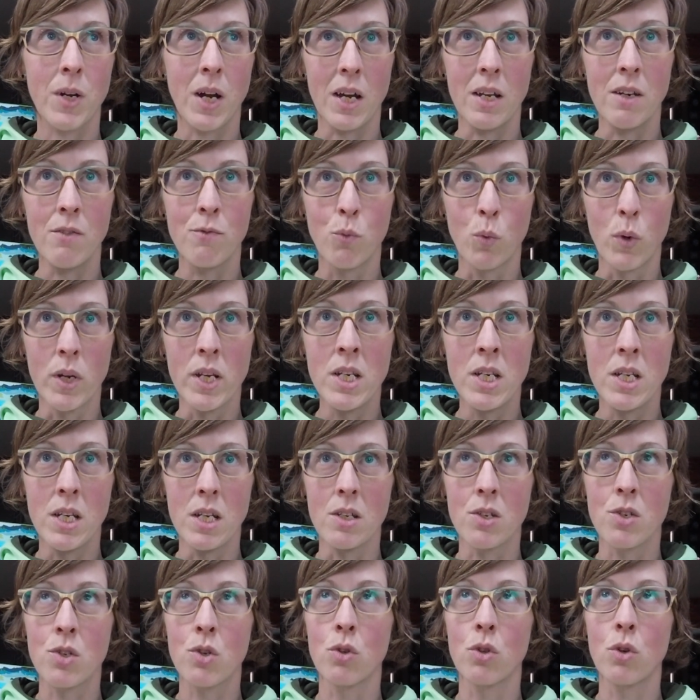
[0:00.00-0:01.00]
of
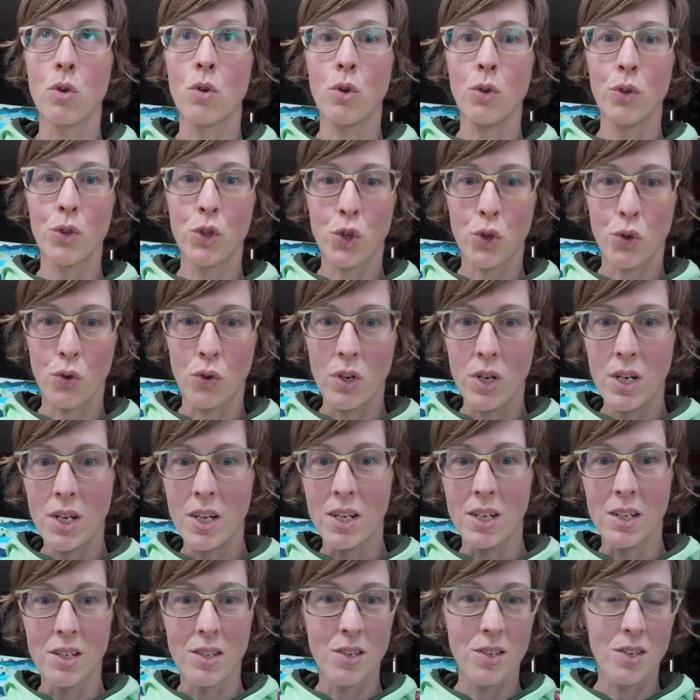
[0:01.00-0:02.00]
windy, so the whole tree
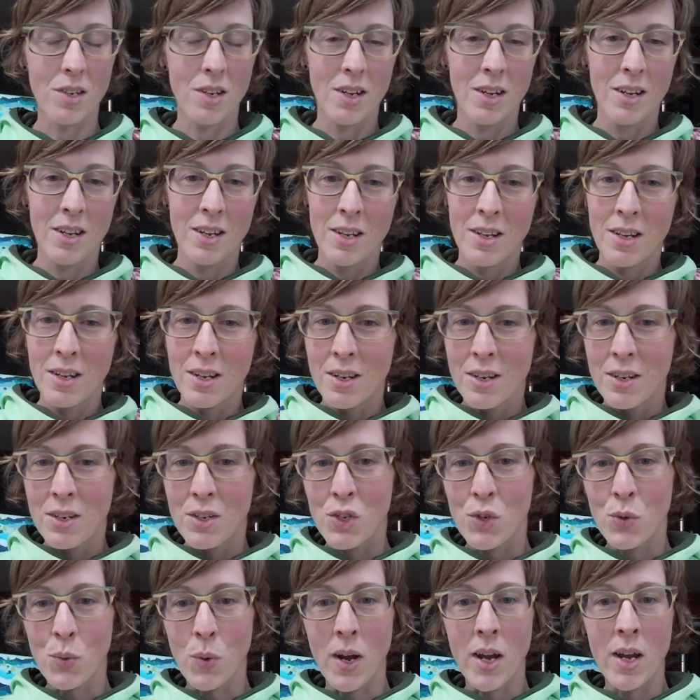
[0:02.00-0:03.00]
is
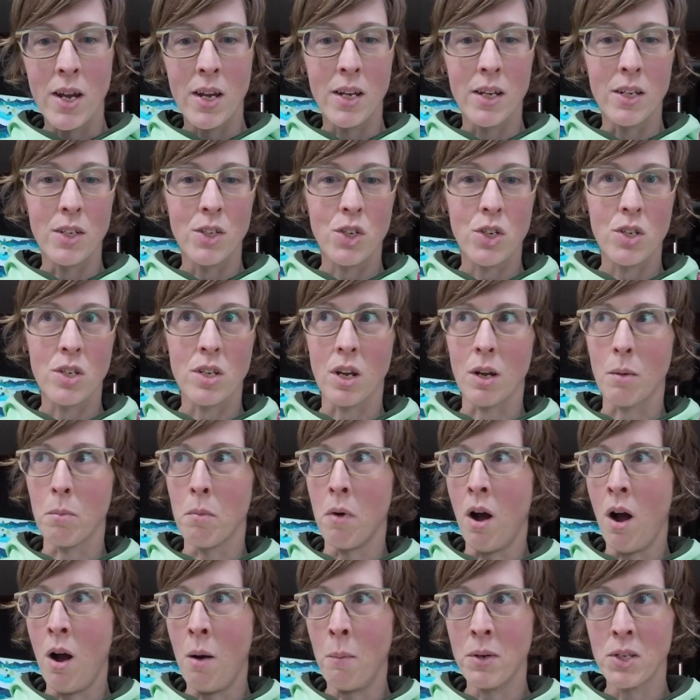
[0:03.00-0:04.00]
swaying, and she's like,
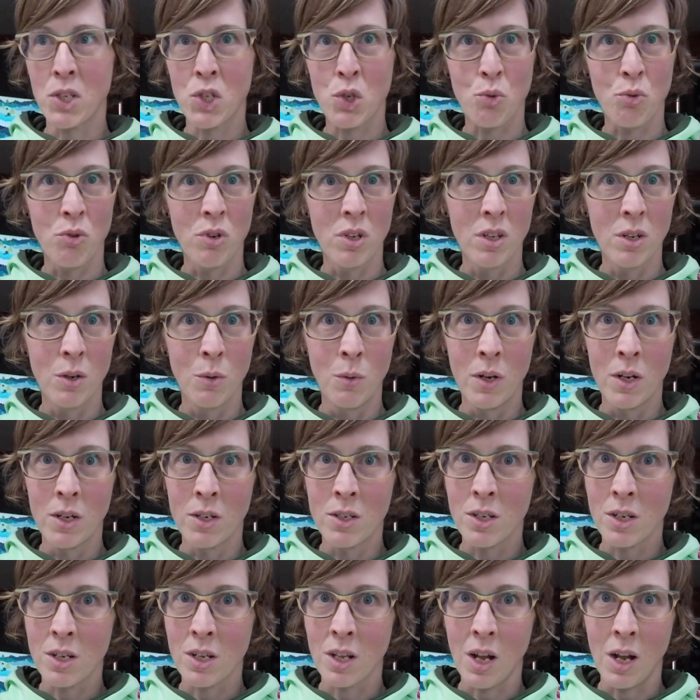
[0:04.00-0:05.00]
"Mom, it's really weird
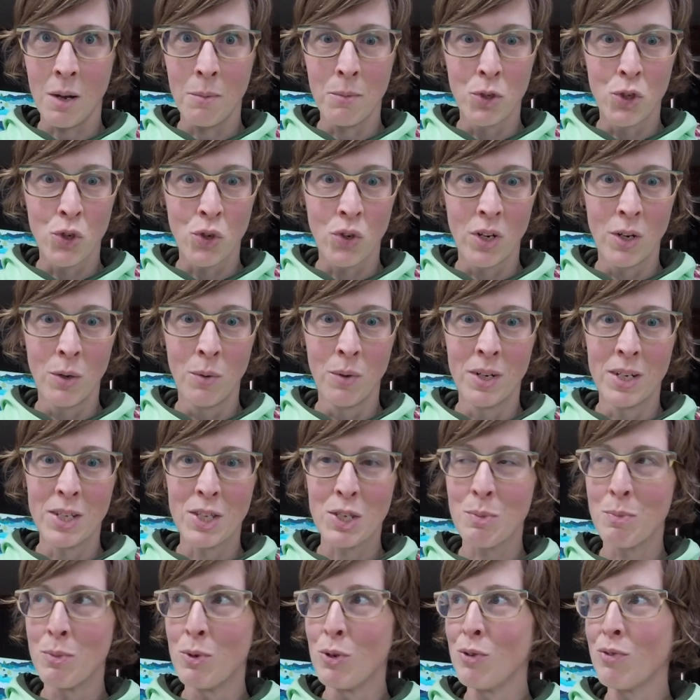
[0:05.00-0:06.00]
to climb a tree when
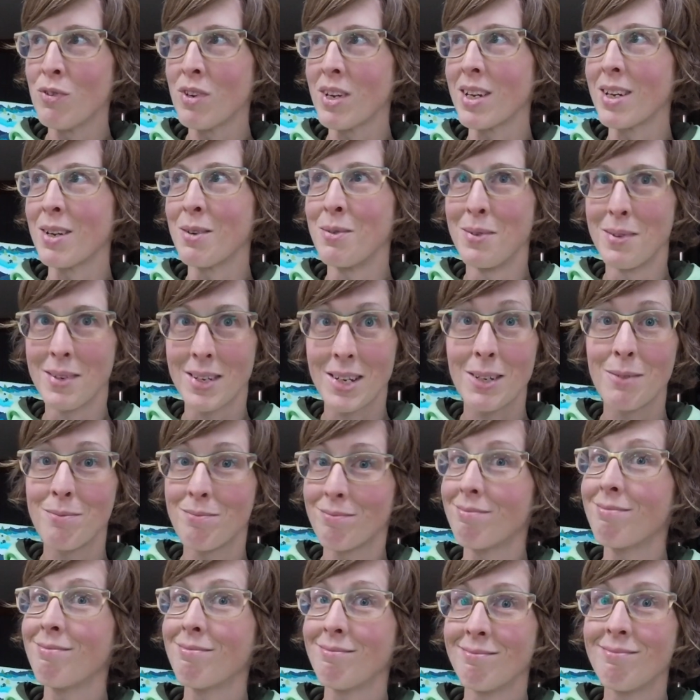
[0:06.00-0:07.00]
it's moving."
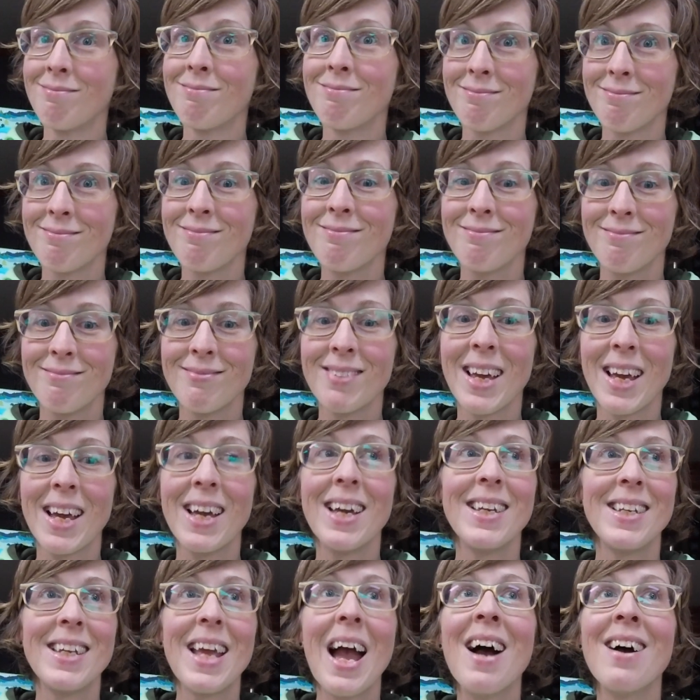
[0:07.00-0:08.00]

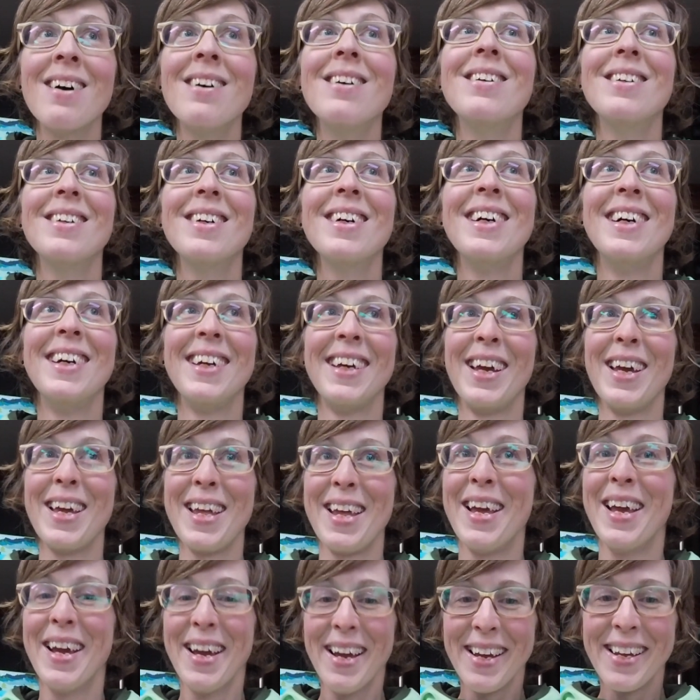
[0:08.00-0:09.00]
Yeah.
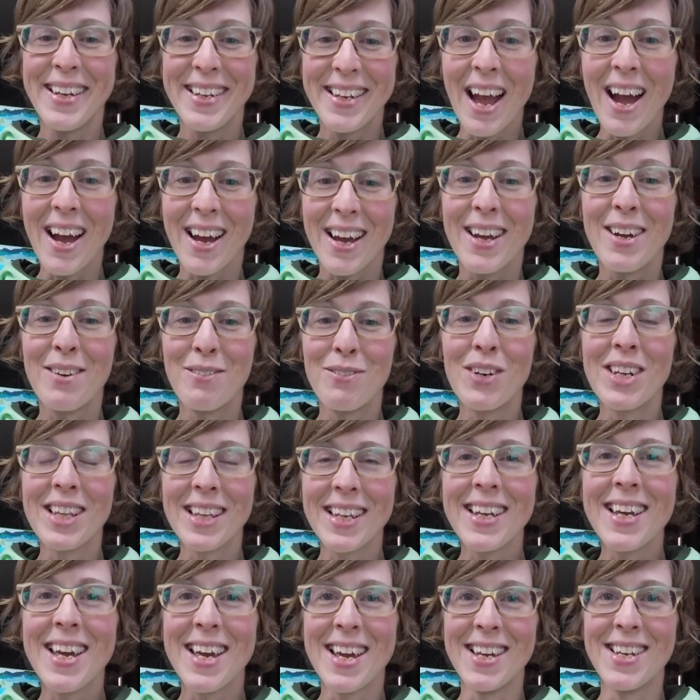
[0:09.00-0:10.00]
Yeah, it
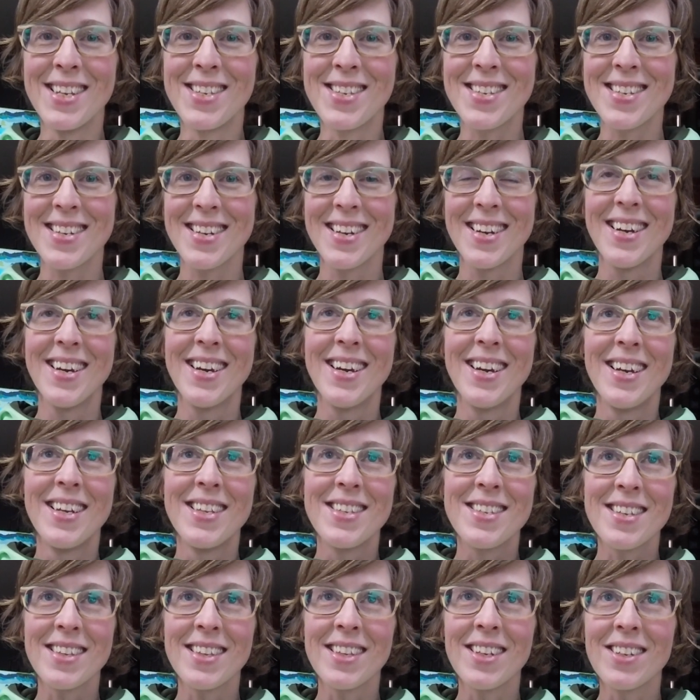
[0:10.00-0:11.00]
really is.
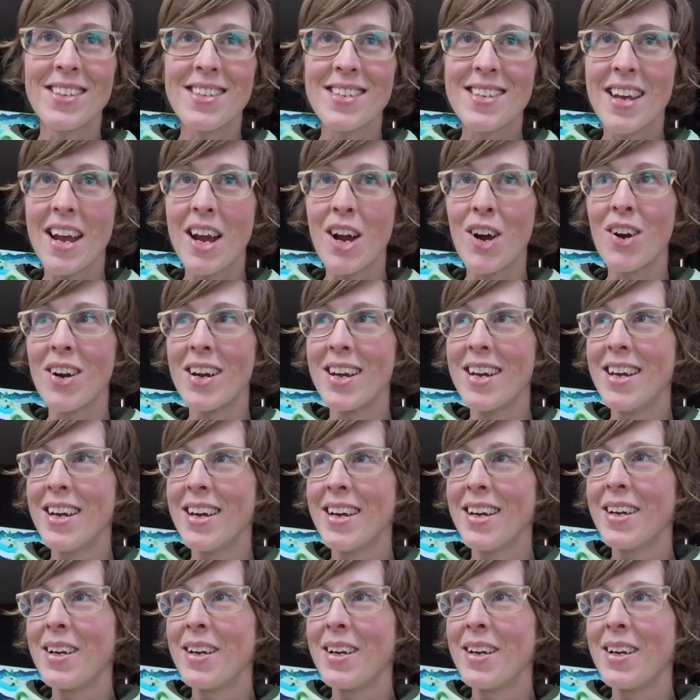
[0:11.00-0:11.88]
It's a little scary,